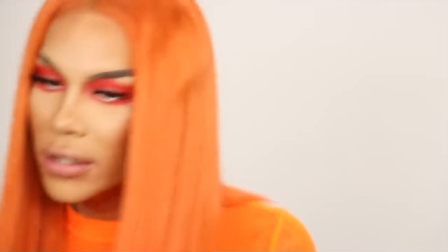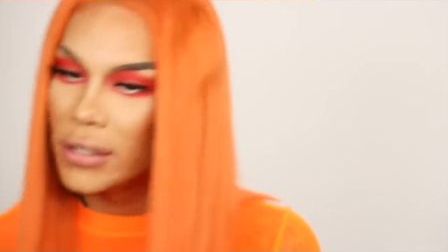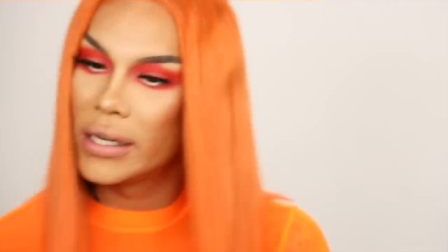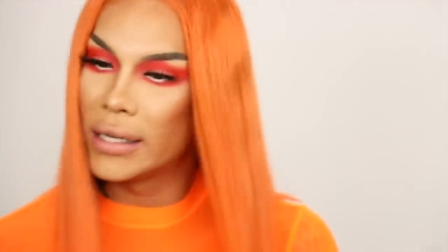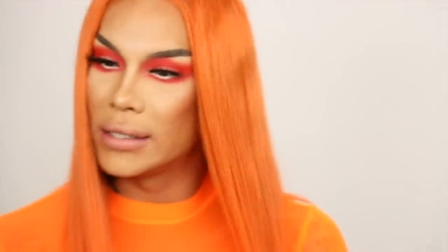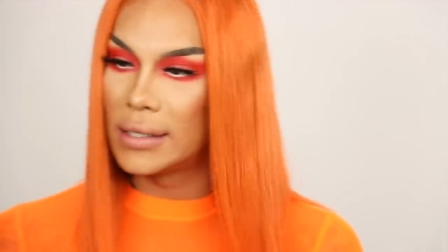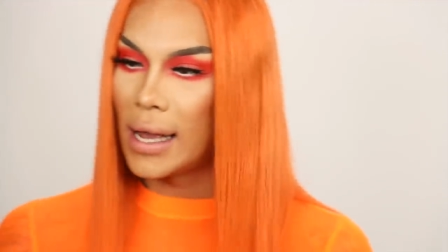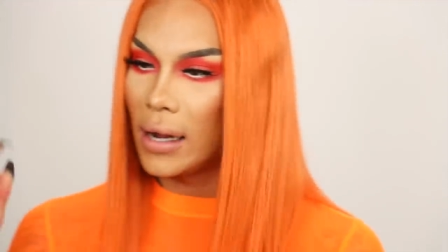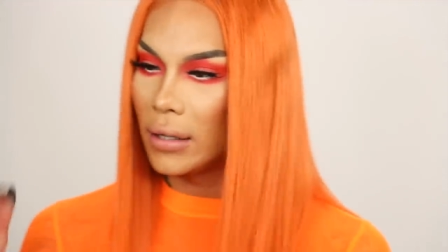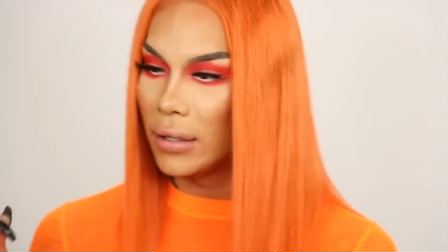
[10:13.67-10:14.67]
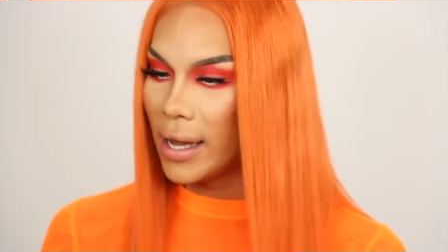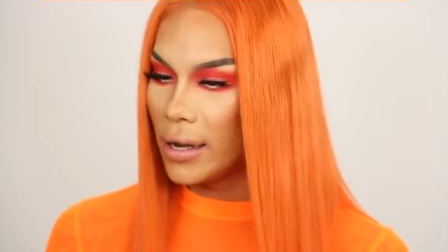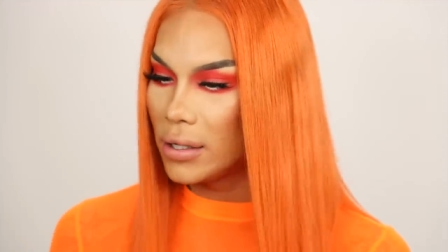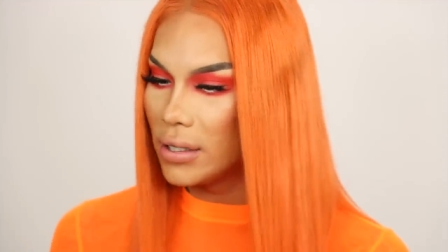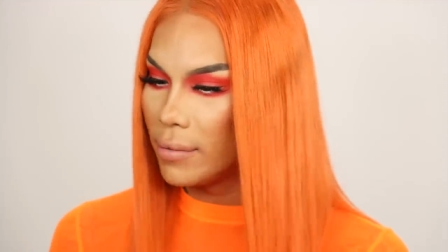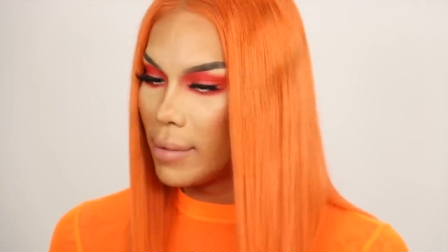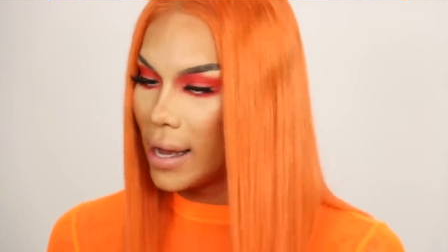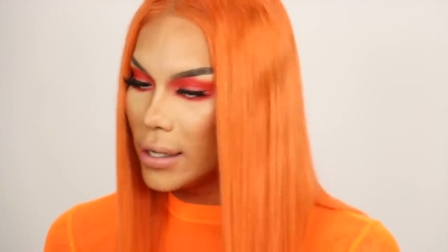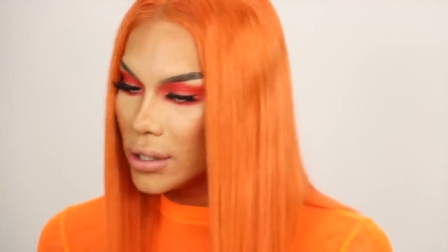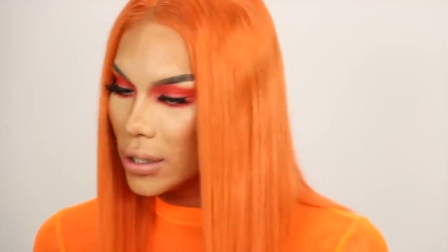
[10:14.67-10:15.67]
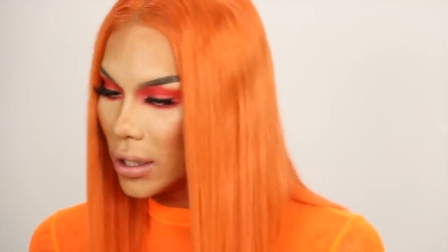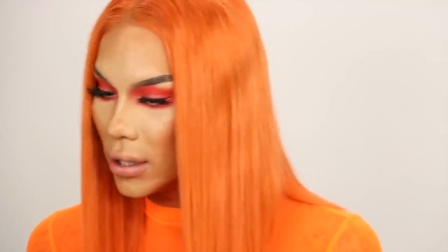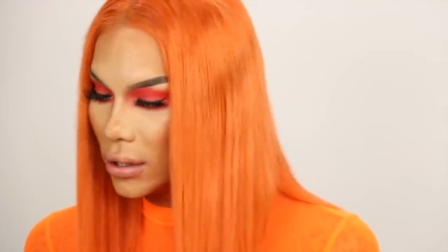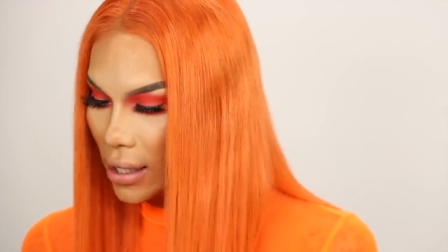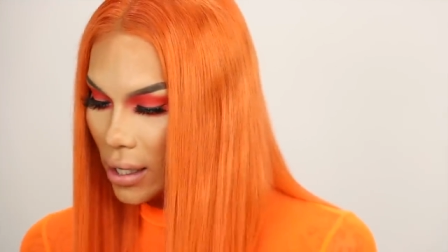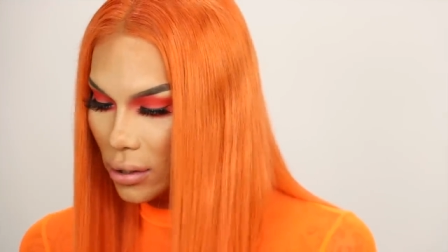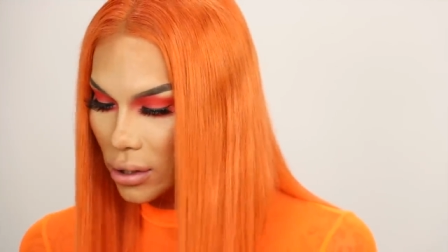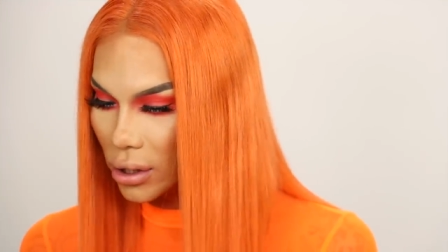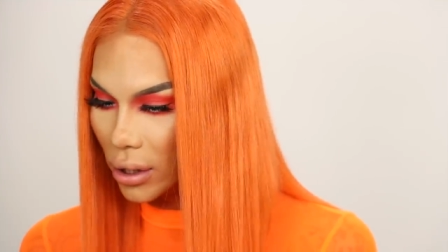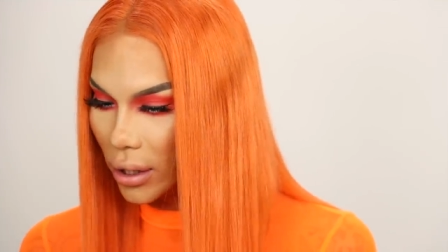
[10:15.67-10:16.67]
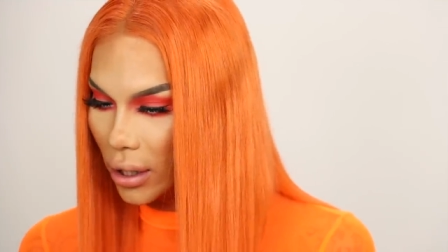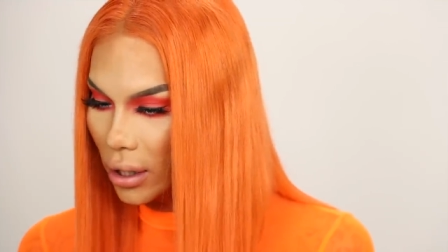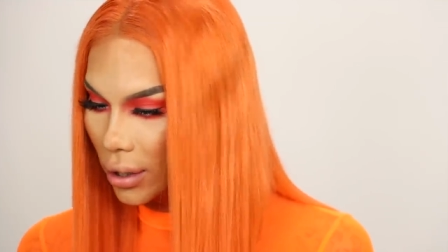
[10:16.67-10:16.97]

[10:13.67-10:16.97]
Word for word: there's an exact liner to match this, actually.